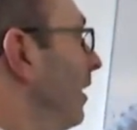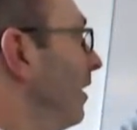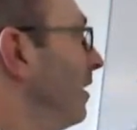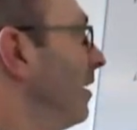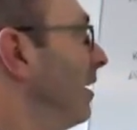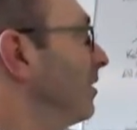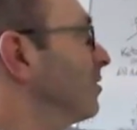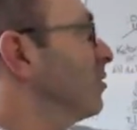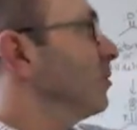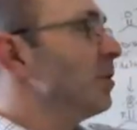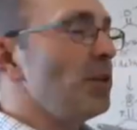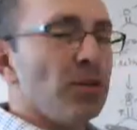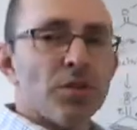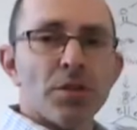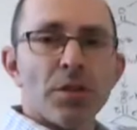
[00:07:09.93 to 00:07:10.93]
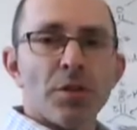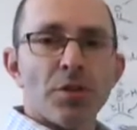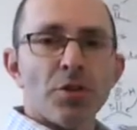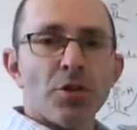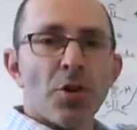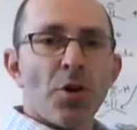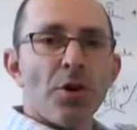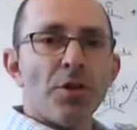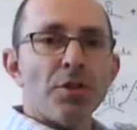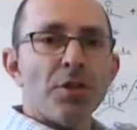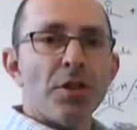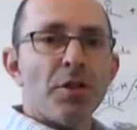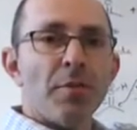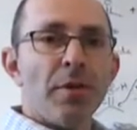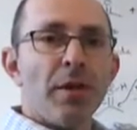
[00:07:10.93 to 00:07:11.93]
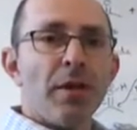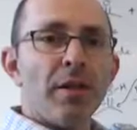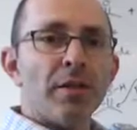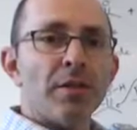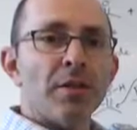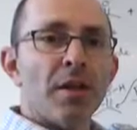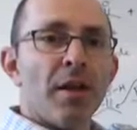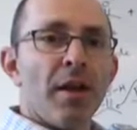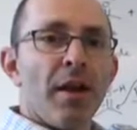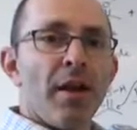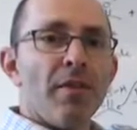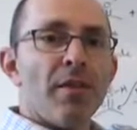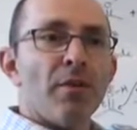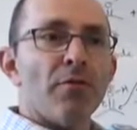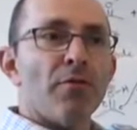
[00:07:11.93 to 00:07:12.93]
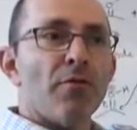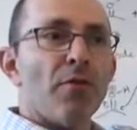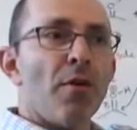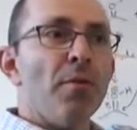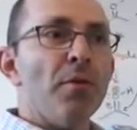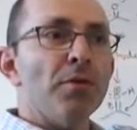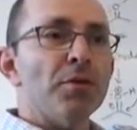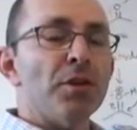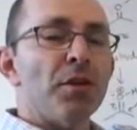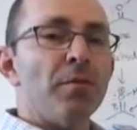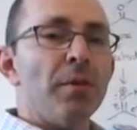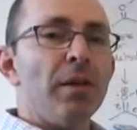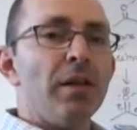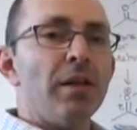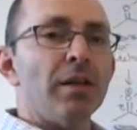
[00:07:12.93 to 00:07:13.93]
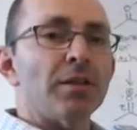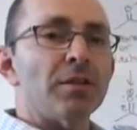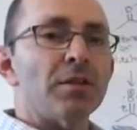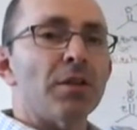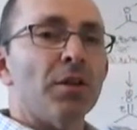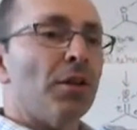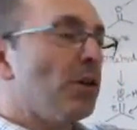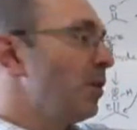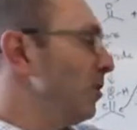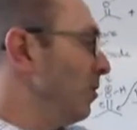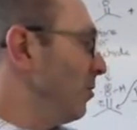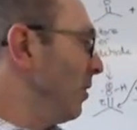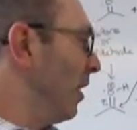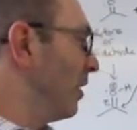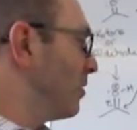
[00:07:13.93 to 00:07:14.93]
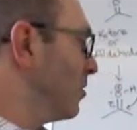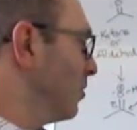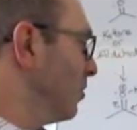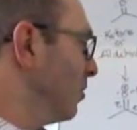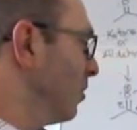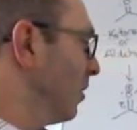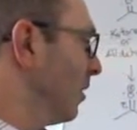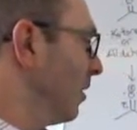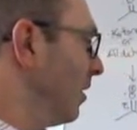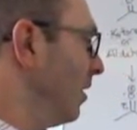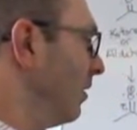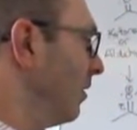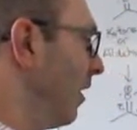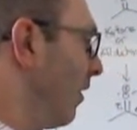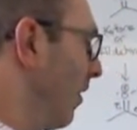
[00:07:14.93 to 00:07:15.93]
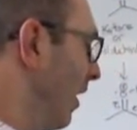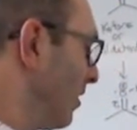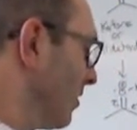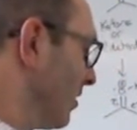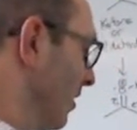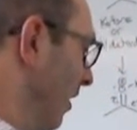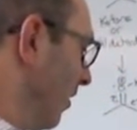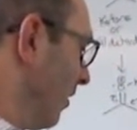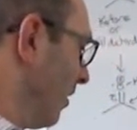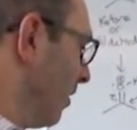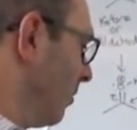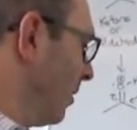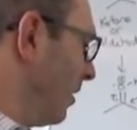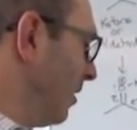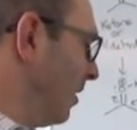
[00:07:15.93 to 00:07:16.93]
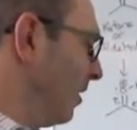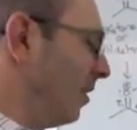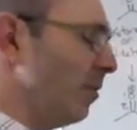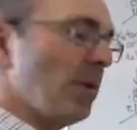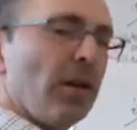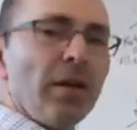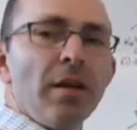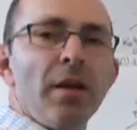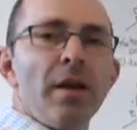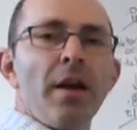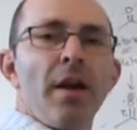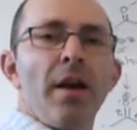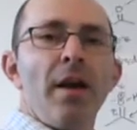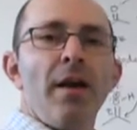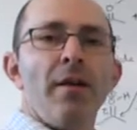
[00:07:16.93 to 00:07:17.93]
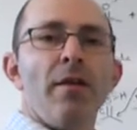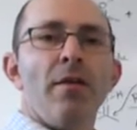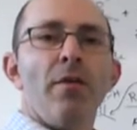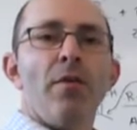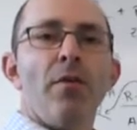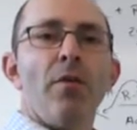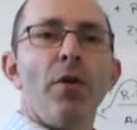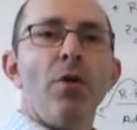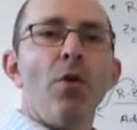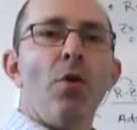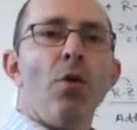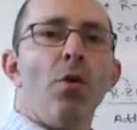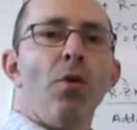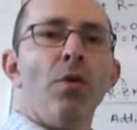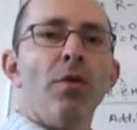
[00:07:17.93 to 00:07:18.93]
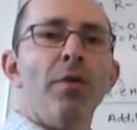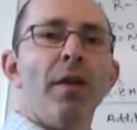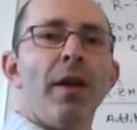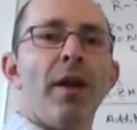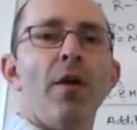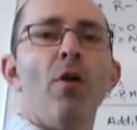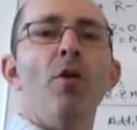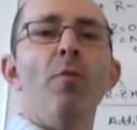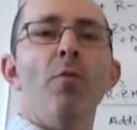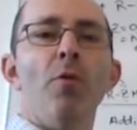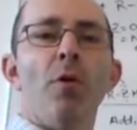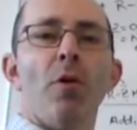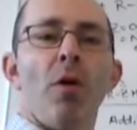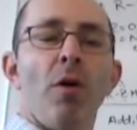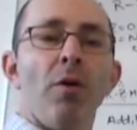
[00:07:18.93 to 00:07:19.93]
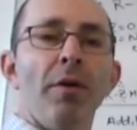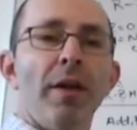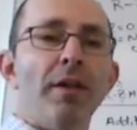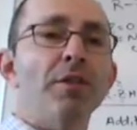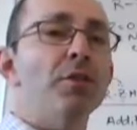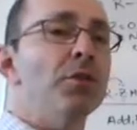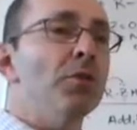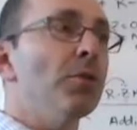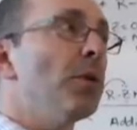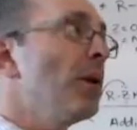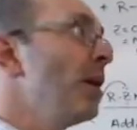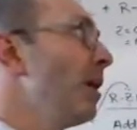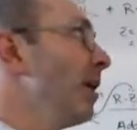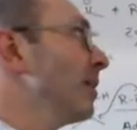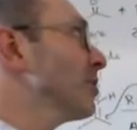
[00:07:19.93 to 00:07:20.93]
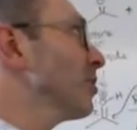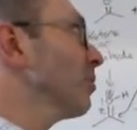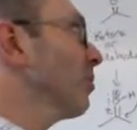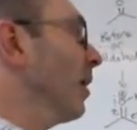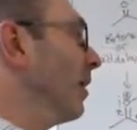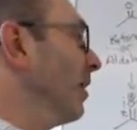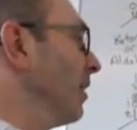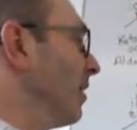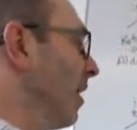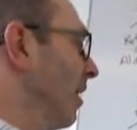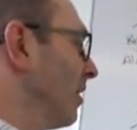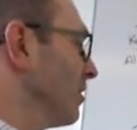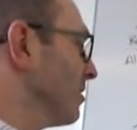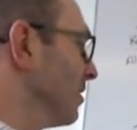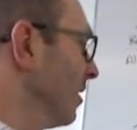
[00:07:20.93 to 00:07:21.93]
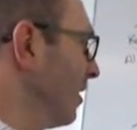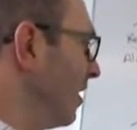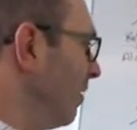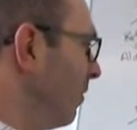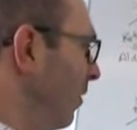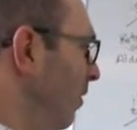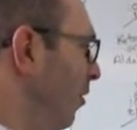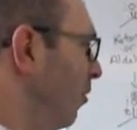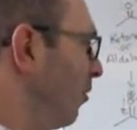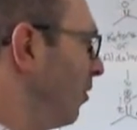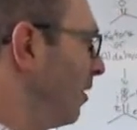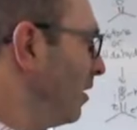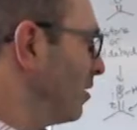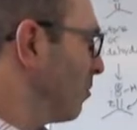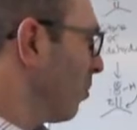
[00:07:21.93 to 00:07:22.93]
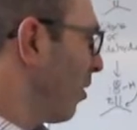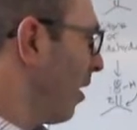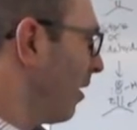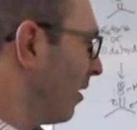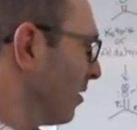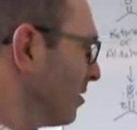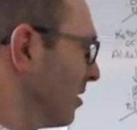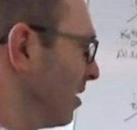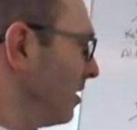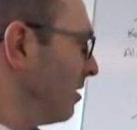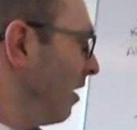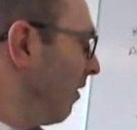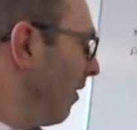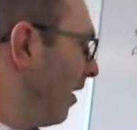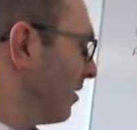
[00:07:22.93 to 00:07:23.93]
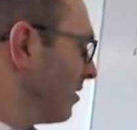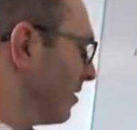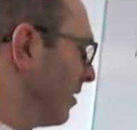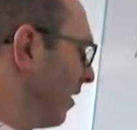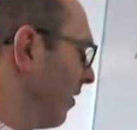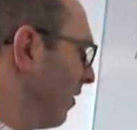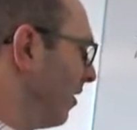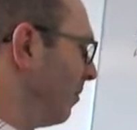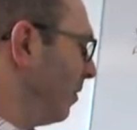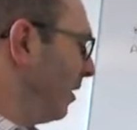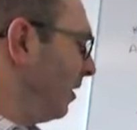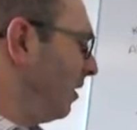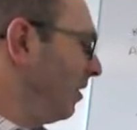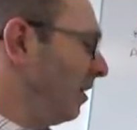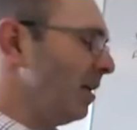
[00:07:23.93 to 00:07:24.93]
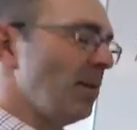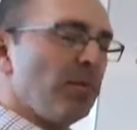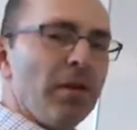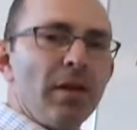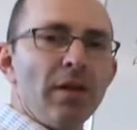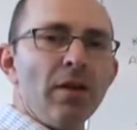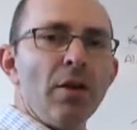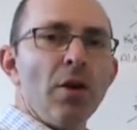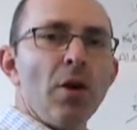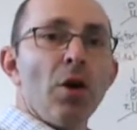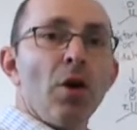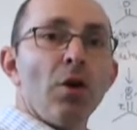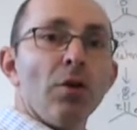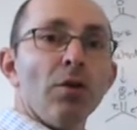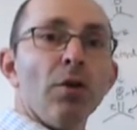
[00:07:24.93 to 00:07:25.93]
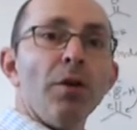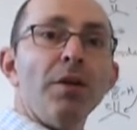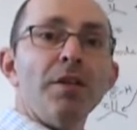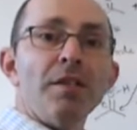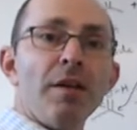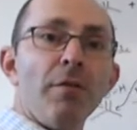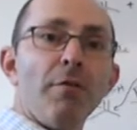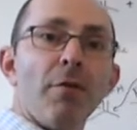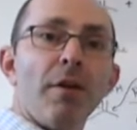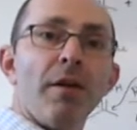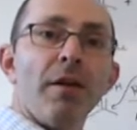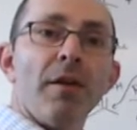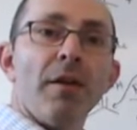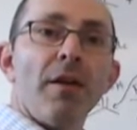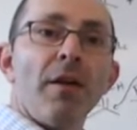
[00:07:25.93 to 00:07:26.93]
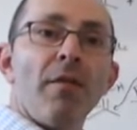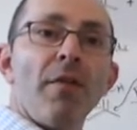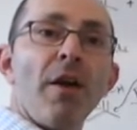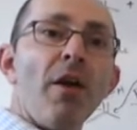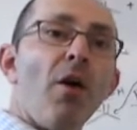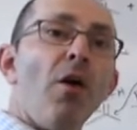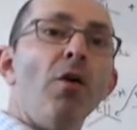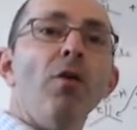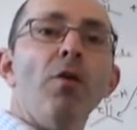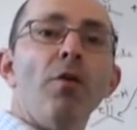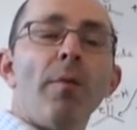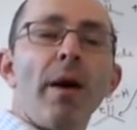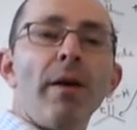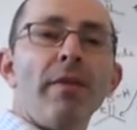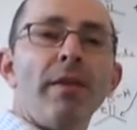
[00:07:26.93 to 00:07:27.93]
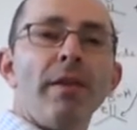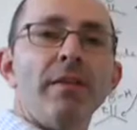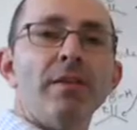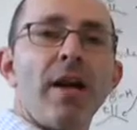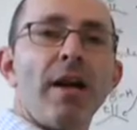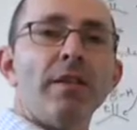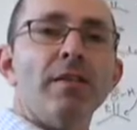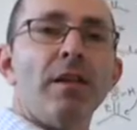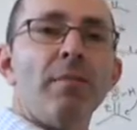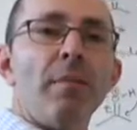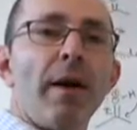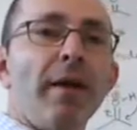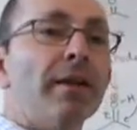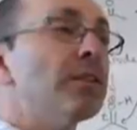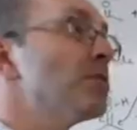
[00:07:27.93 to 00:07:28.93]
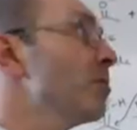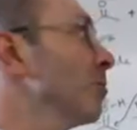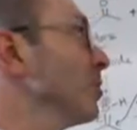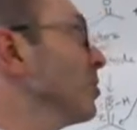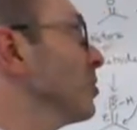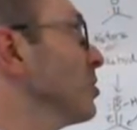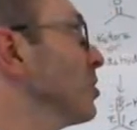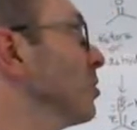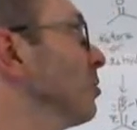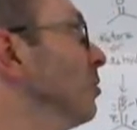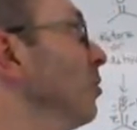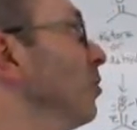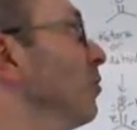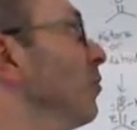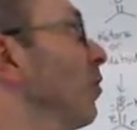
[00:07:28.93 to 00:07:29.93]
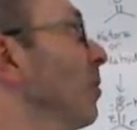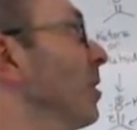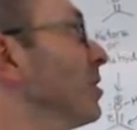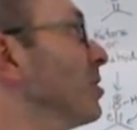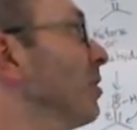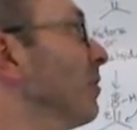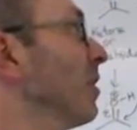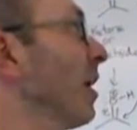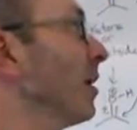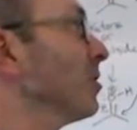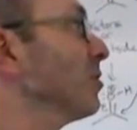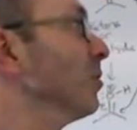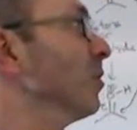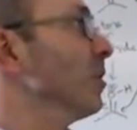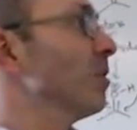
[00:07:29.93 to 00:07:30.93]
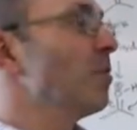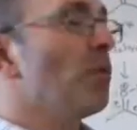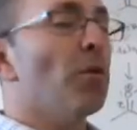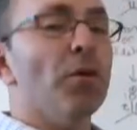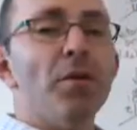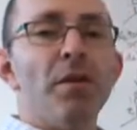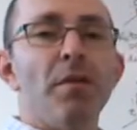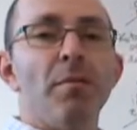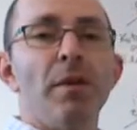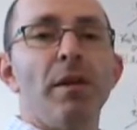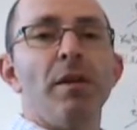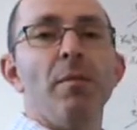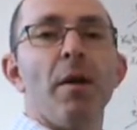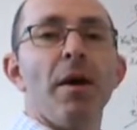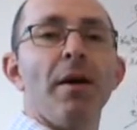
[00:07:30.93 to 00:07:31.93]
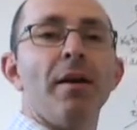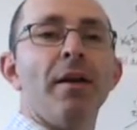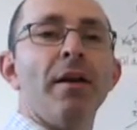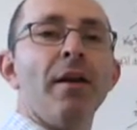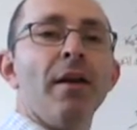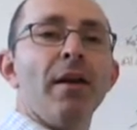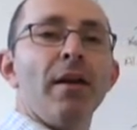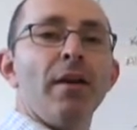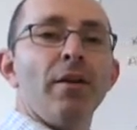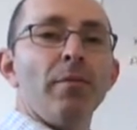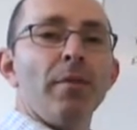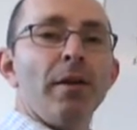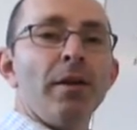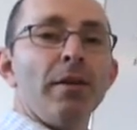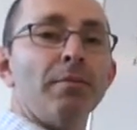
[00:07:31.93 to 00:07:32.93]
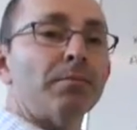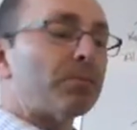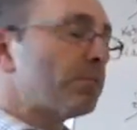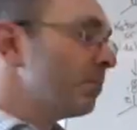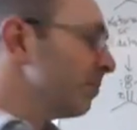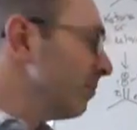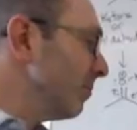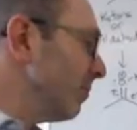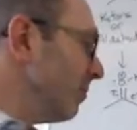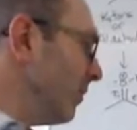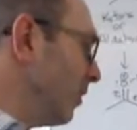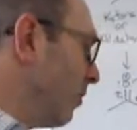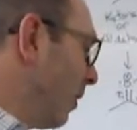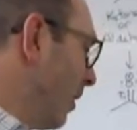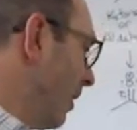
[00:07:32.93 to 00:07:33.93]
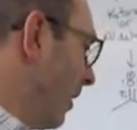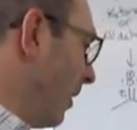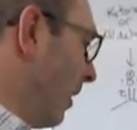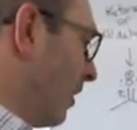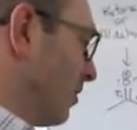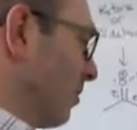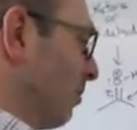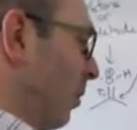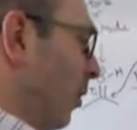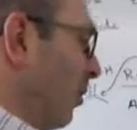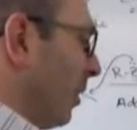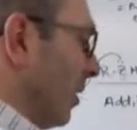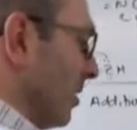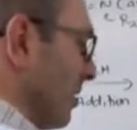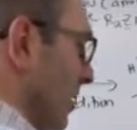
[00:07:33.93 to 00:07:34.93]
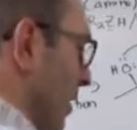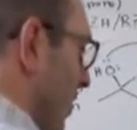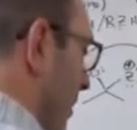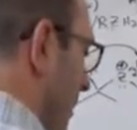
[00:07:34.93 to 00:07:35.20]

get to these charged intermediates, and then from those intermediates, you get to ketal, acetal, imine, enamine. And the goal that I hope we'll all get to is to recognize that even though these products, ketal, acetal, imine, and enamine, look different, they all go by the exact same mechanism, which is through formation of the oxonium or the iminium ion intermediate, right? And as a bonus,